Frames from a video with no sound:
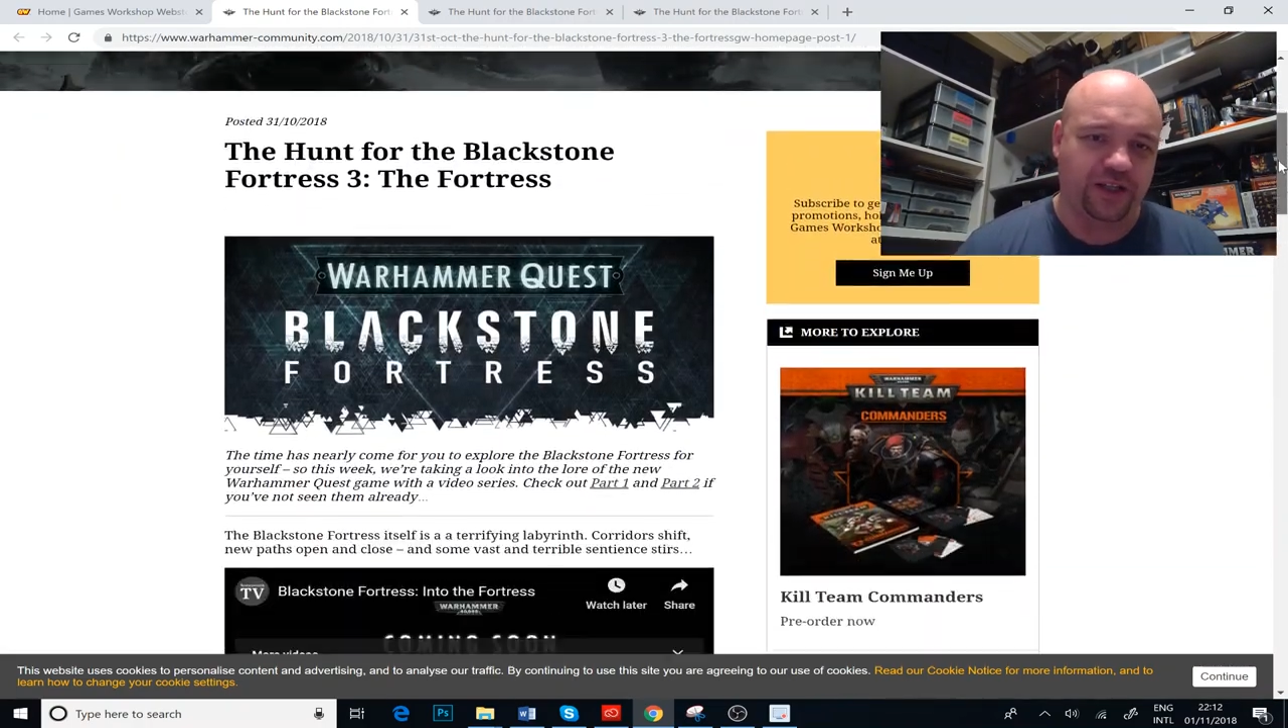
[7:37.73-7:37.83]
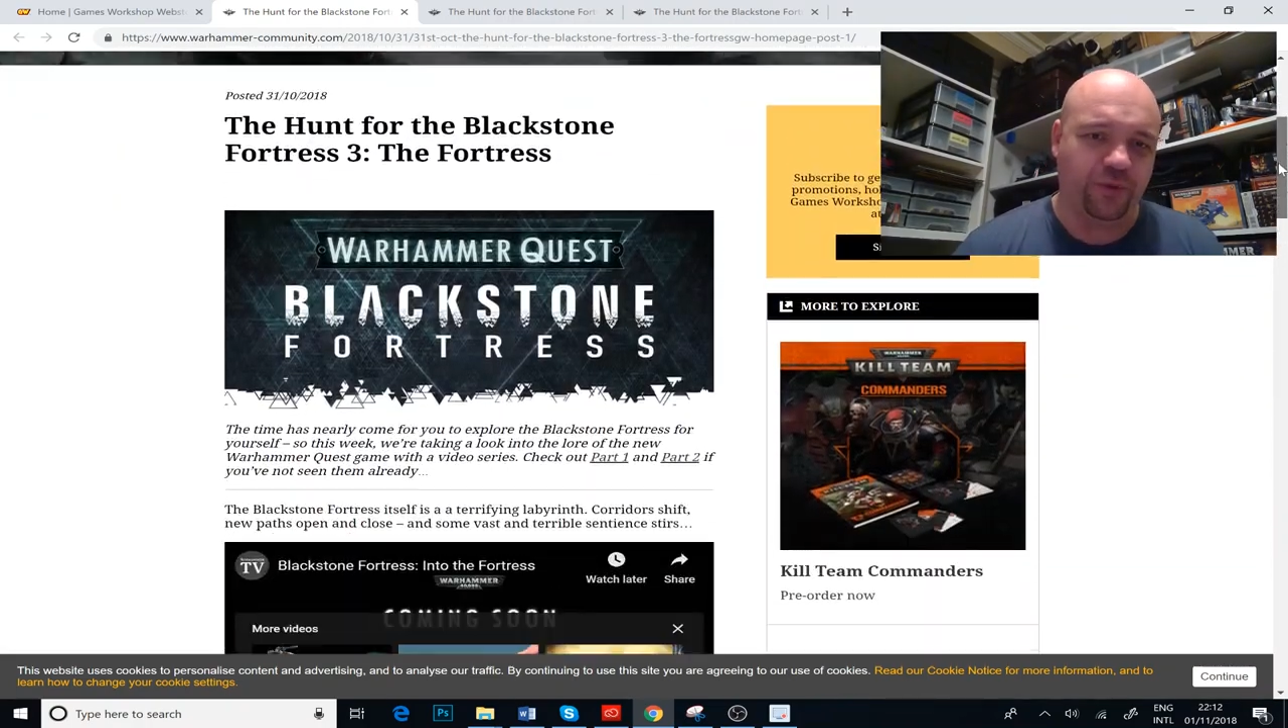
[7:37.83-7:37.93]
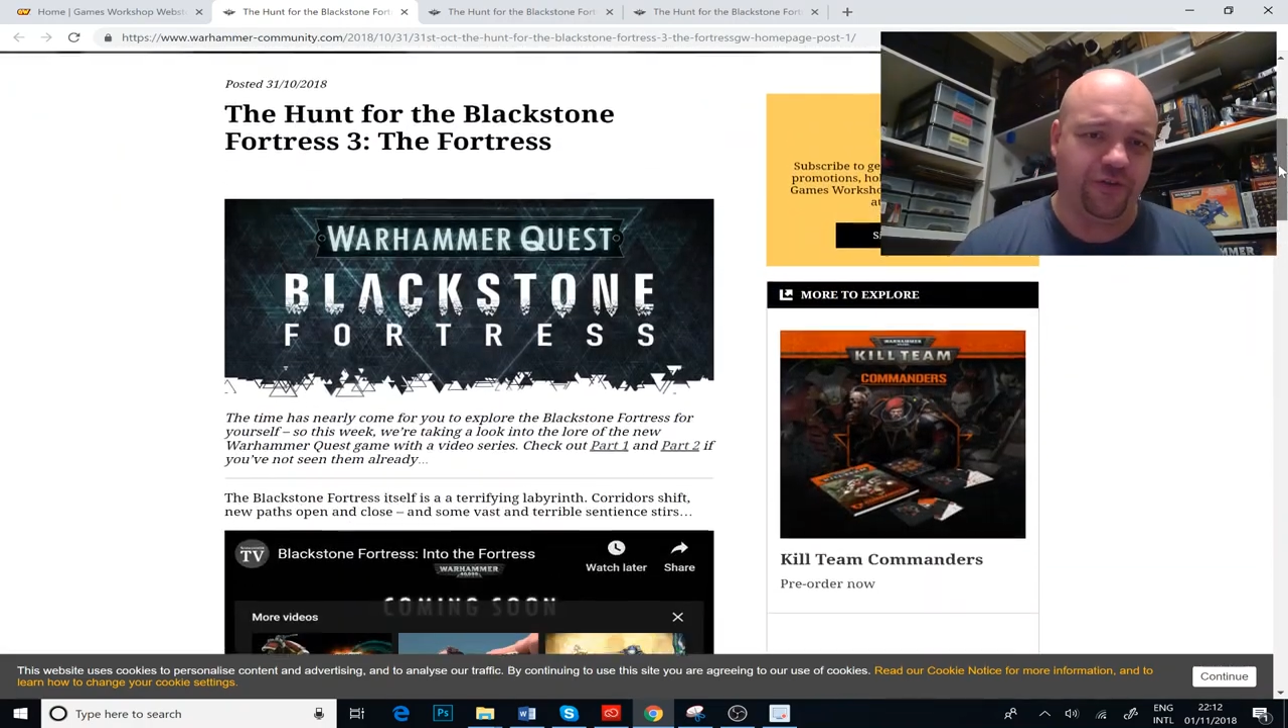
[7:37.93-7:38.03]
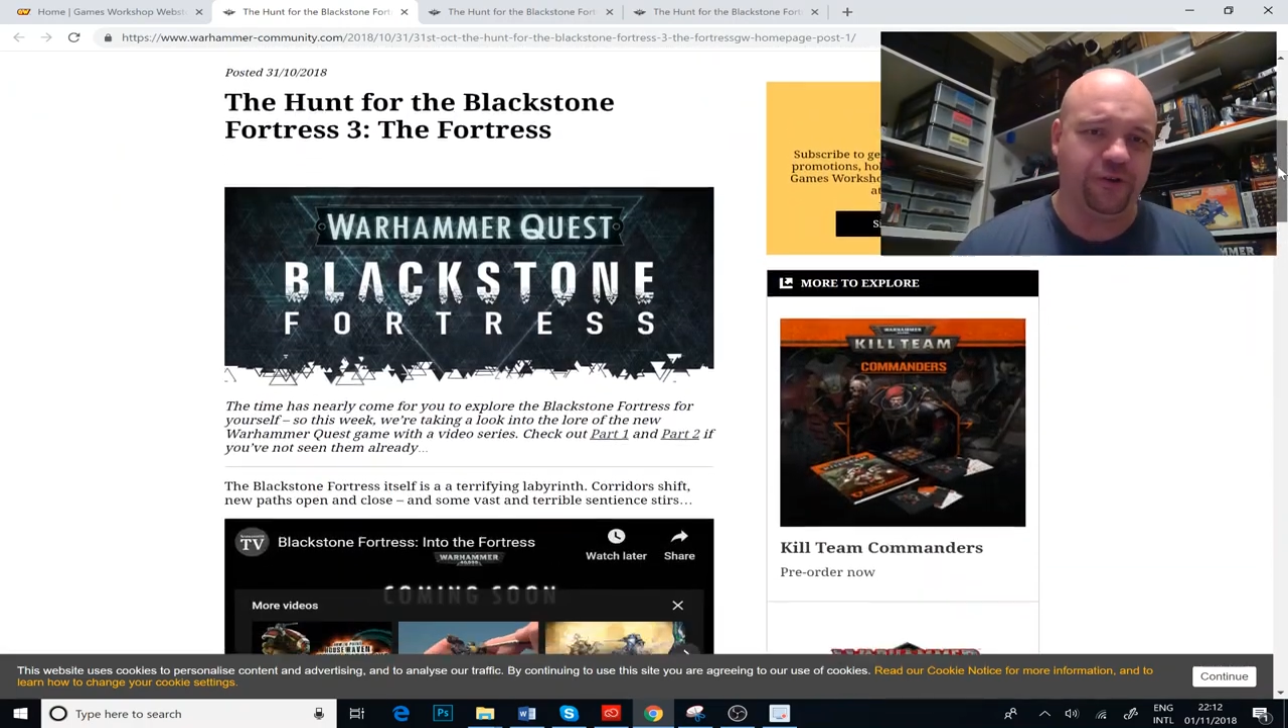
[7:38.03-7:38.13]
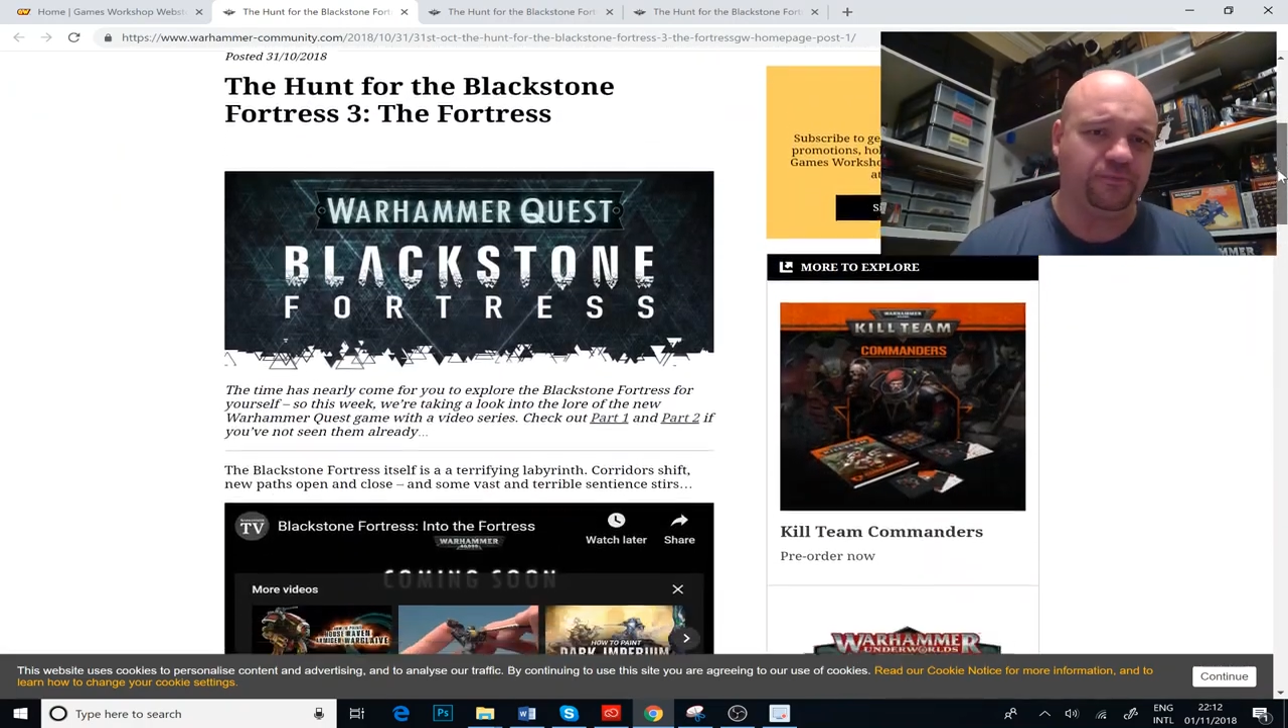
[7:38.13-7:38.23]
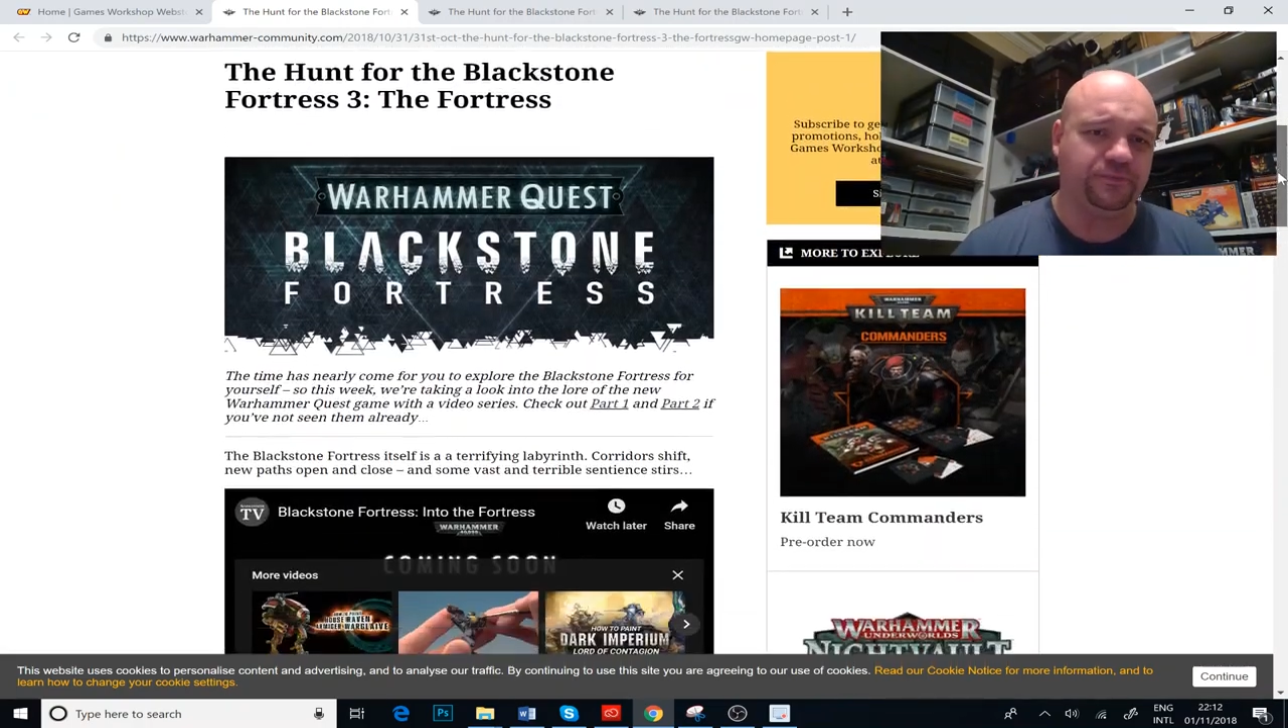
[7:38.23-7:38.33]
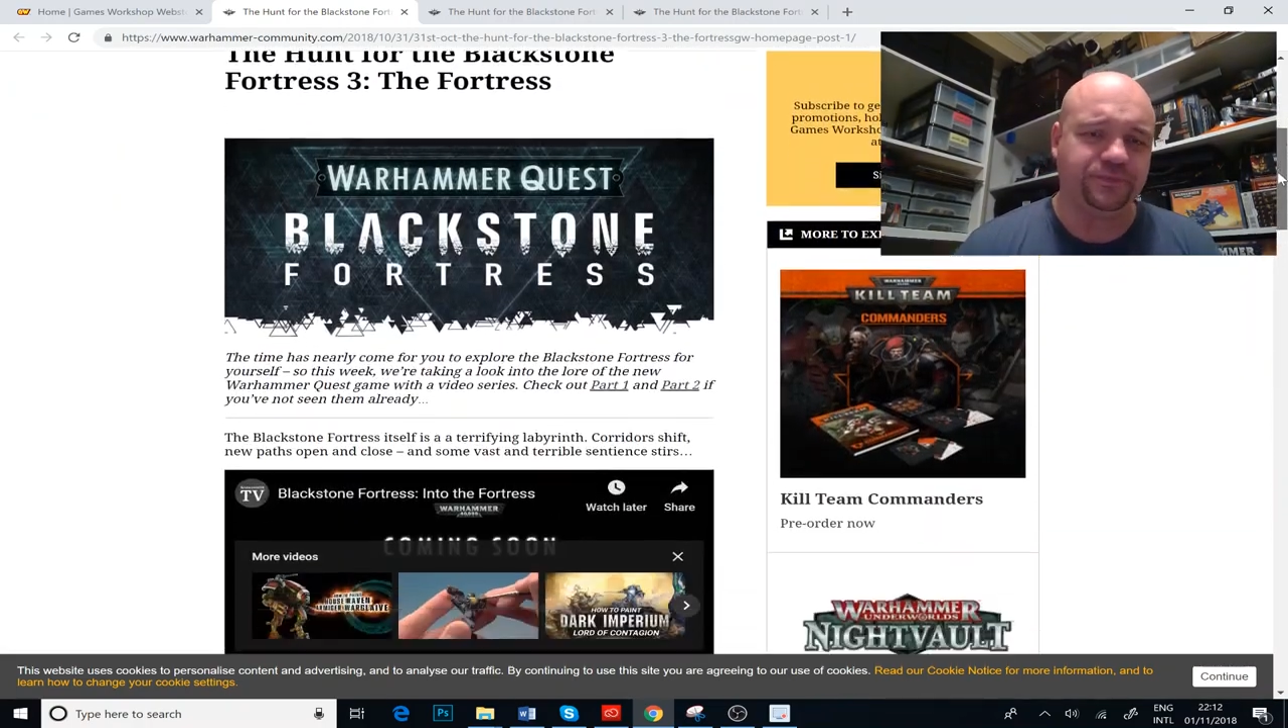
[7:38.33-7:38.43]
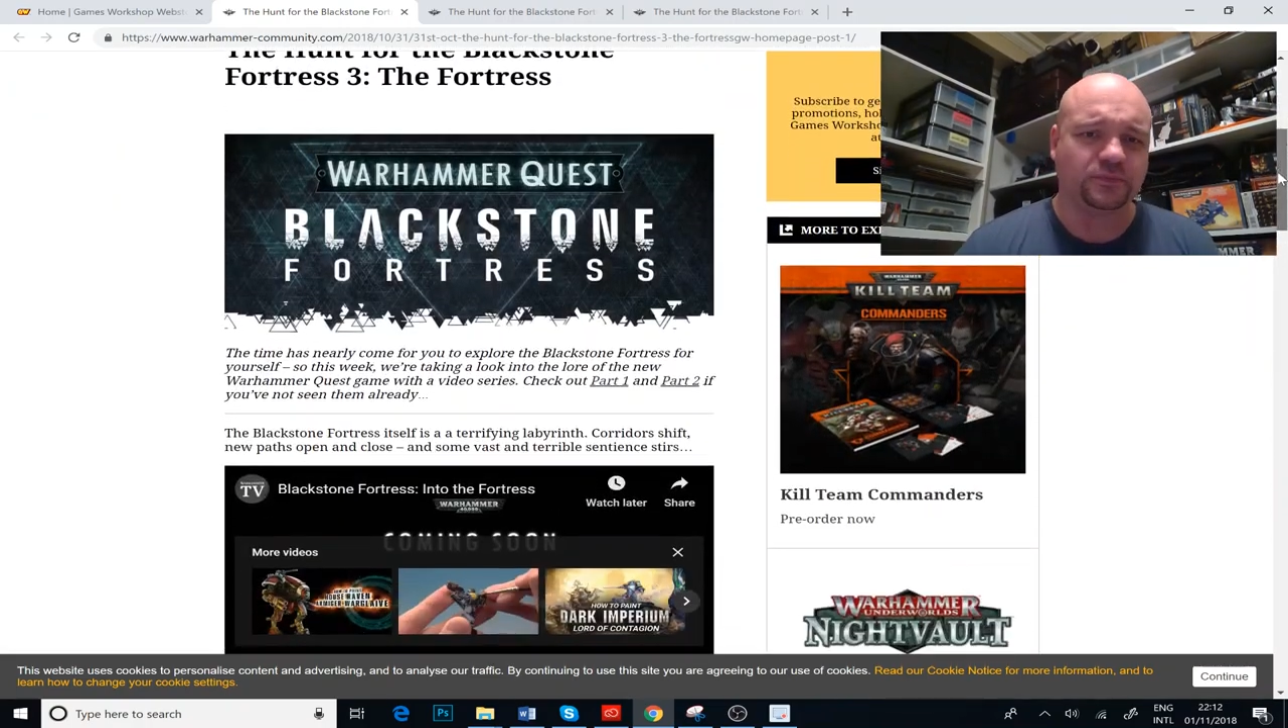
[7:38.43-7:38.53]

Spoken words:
with you.